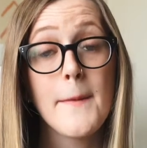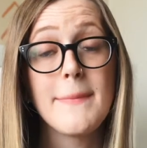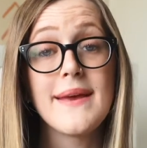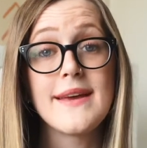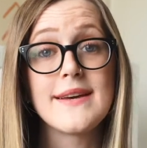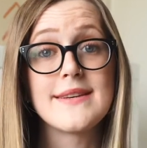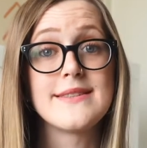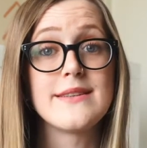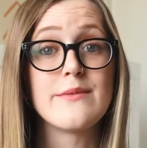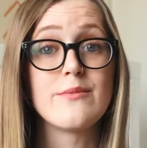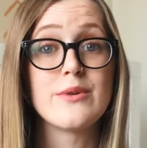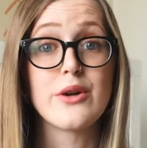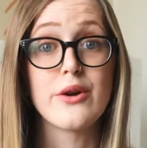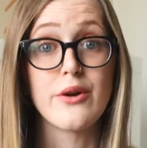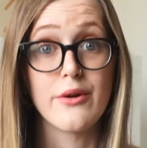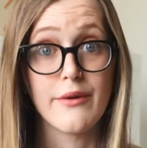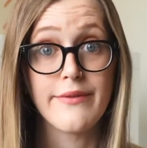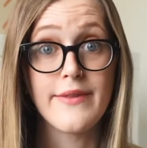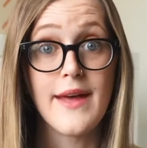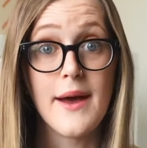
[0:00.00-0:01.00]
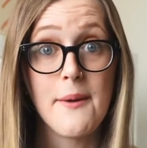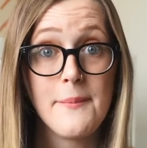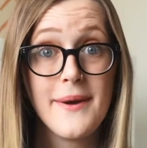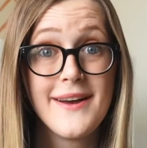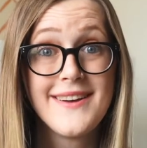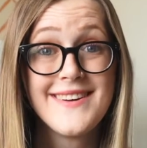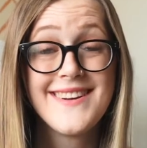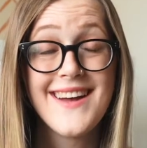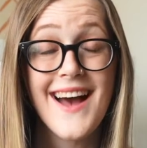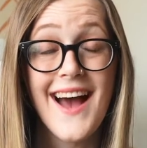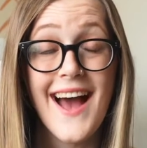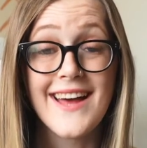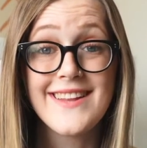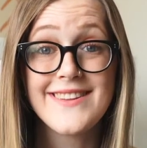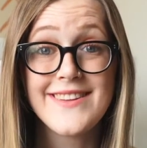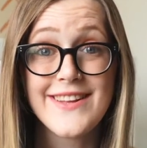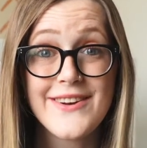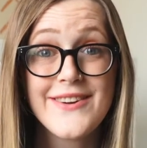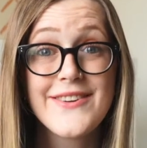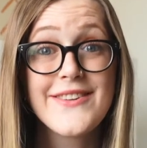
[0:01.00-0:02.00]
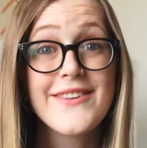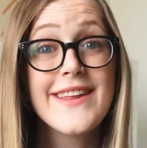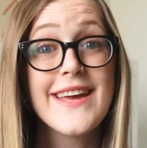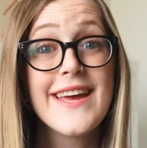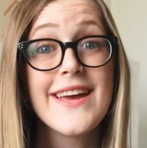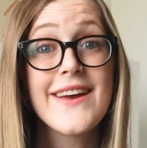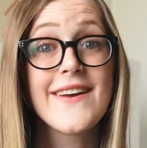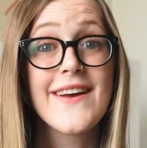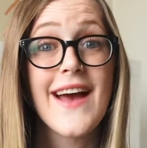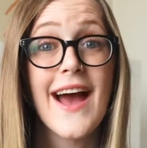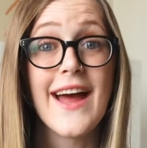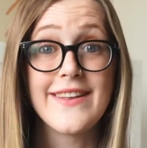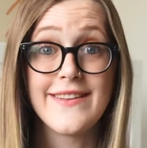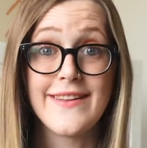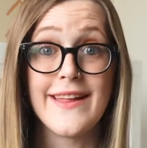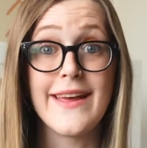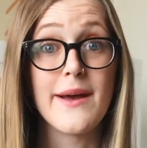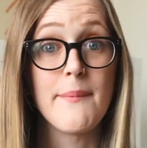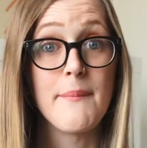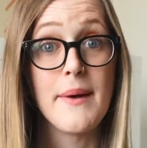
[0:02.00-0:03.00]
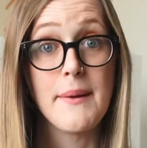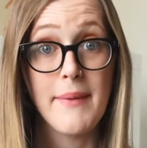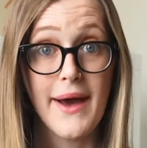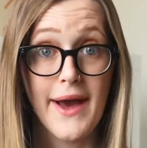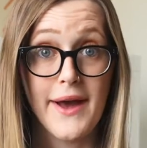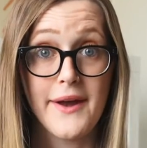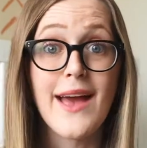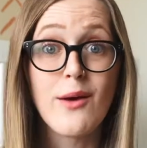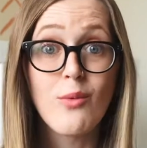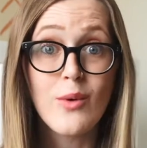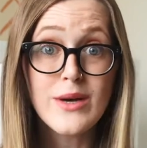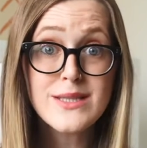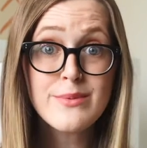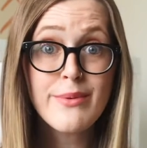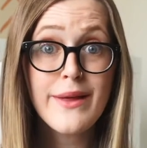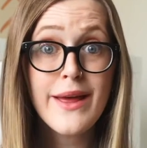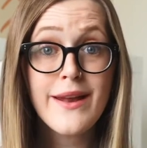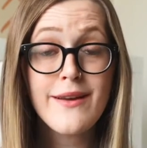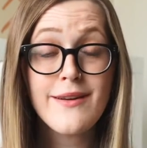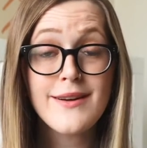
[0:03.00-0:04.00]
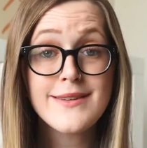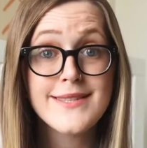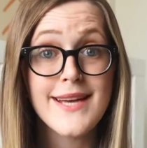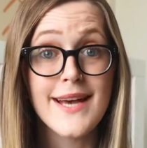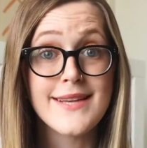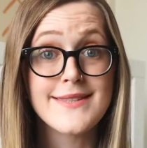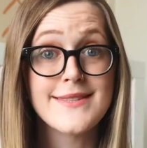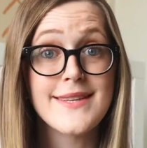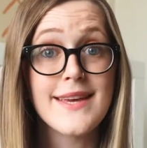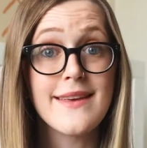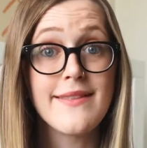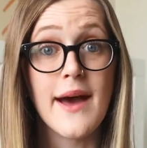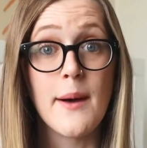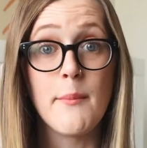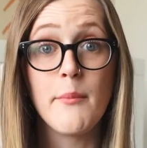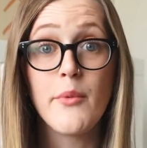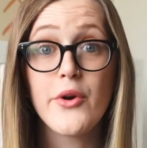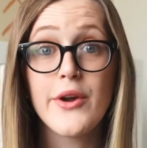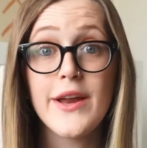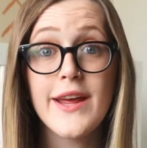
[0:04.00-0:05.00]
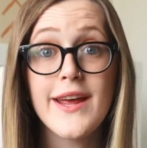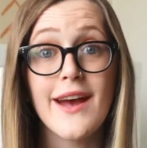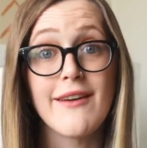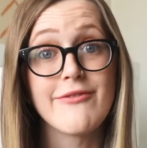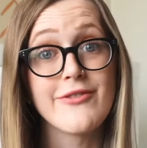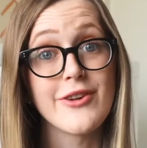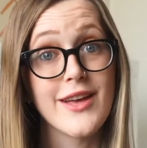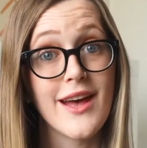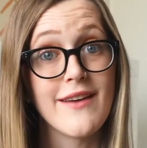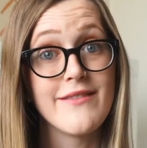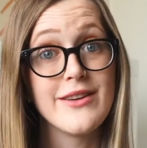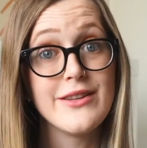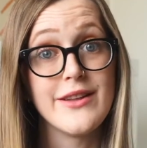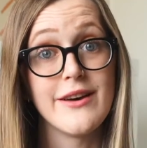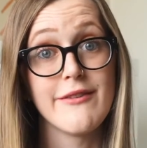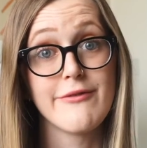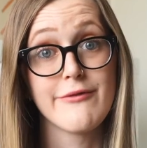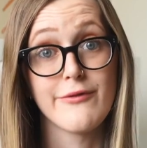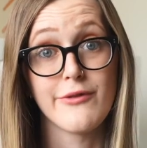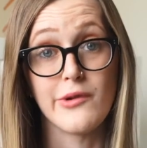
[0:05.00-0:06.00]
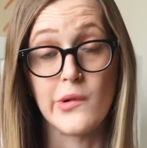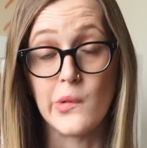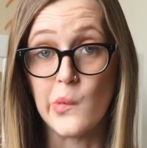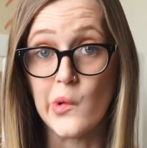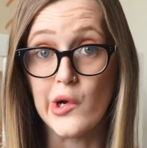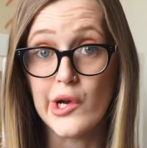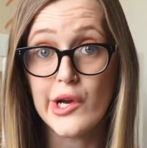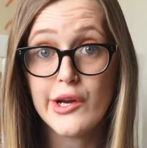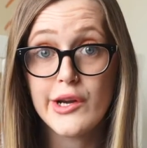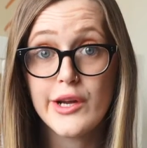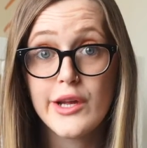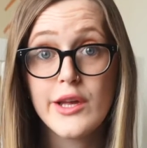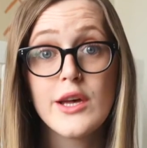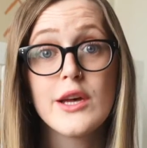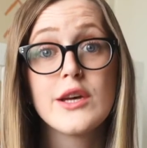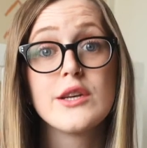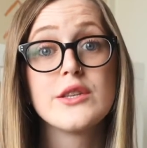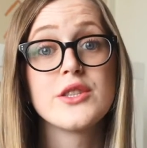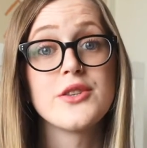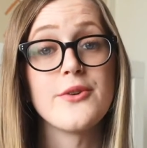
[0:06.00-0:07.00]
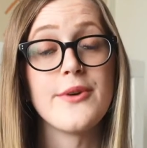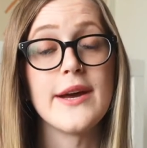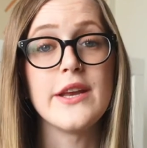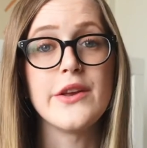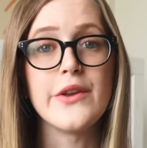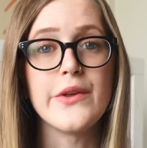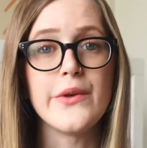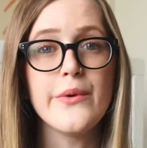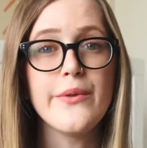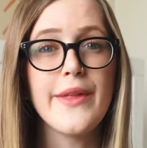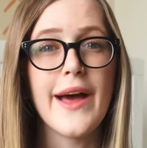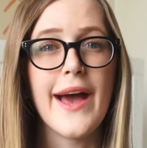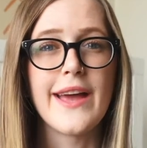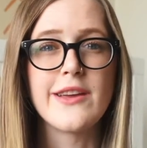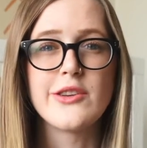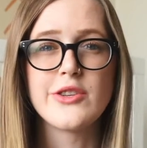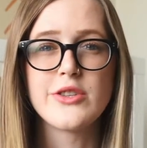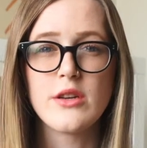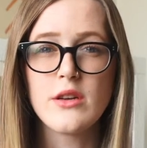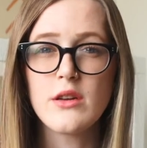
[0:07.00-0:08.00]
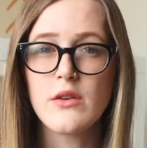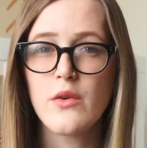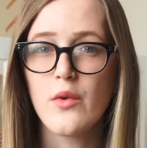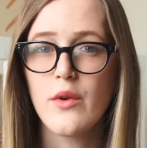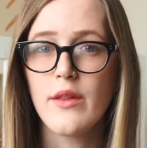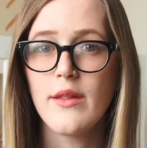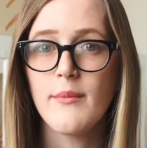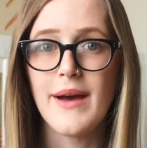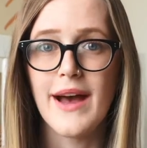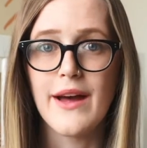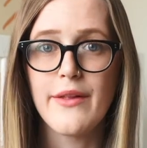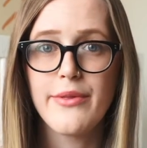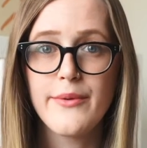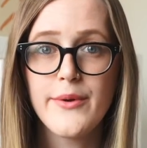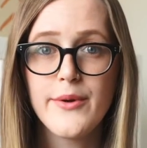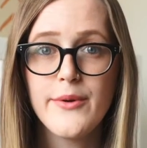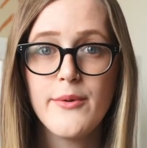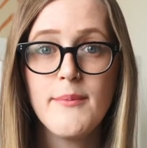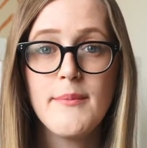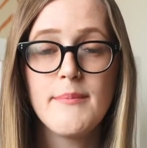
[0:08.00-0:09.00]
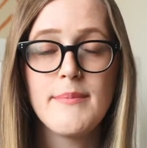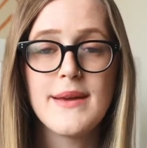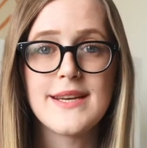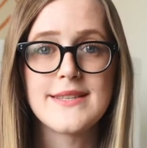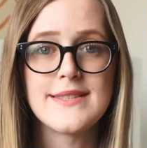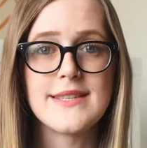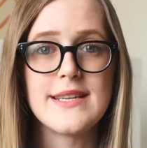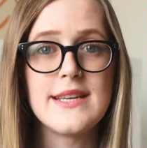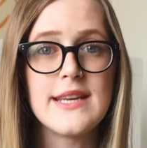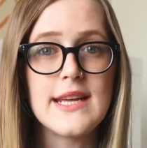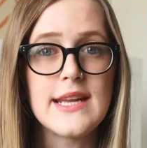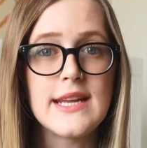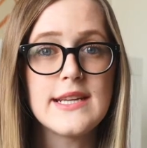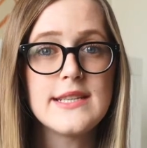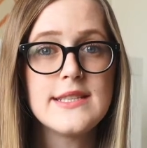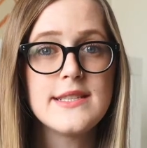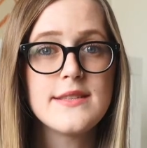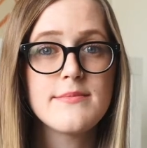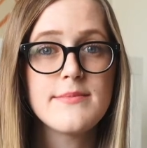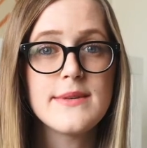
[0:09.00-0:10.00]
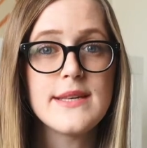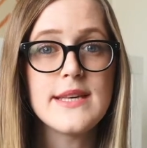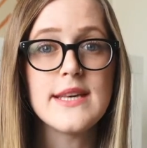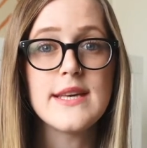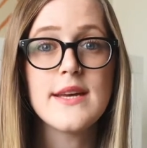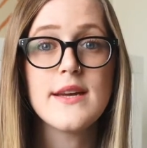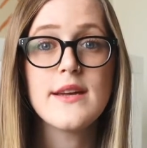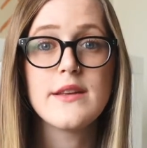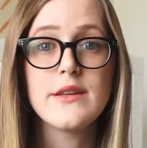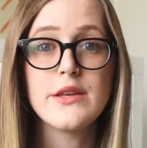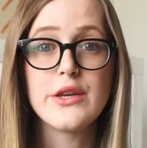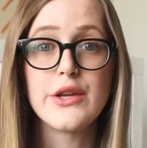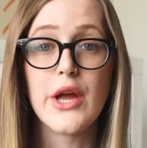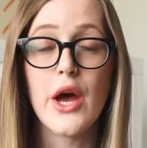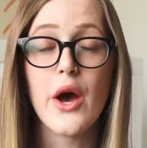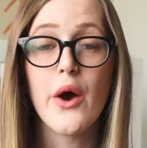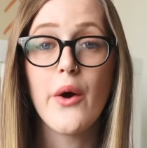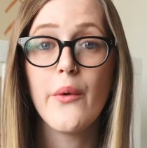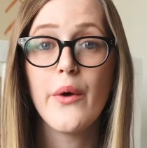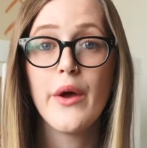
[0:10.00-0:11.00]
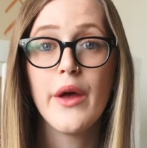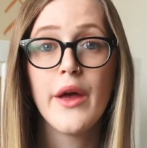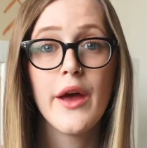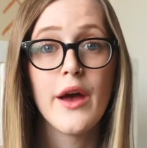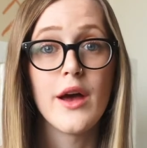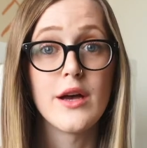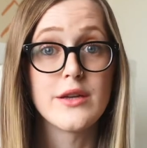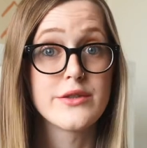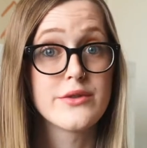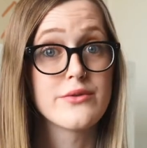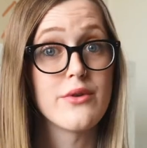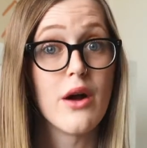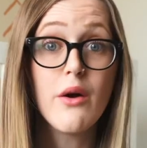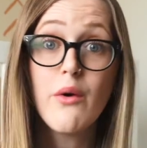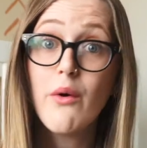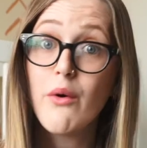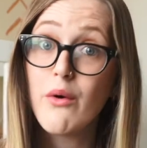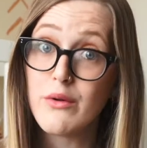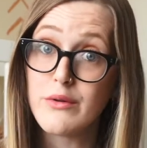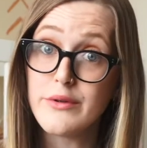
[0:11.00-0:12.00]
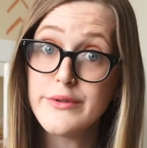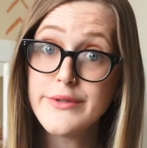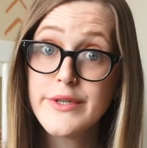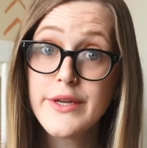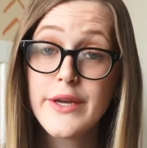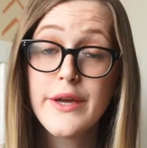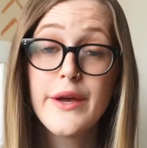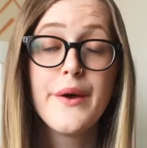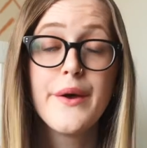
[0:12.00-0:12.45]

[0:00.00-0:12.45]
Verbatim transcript: because it would hurt them. I literally had to lay on my back. I was planning on testing that morning after Kevin left for work, so I knew that I shouldn't go to the bathroom because it needed to be, you know, a strong hold.